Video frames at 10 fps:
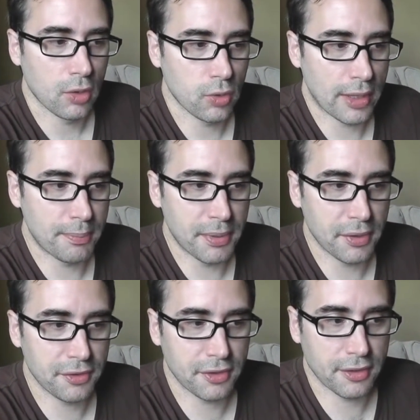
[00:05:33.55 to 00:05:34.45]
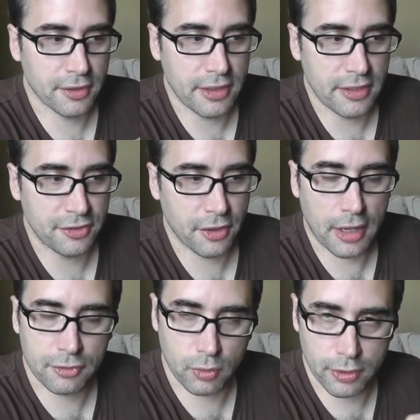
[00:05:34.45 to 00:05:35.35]
who had built the
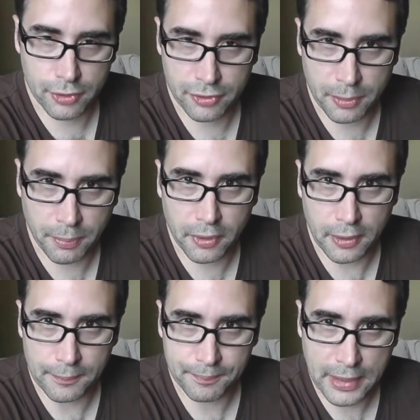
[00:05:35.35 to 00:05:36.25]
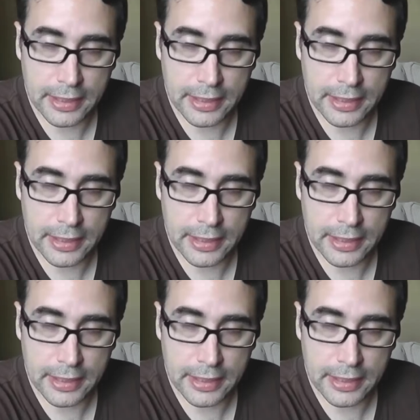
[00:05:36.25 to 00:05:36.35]
software using Perl.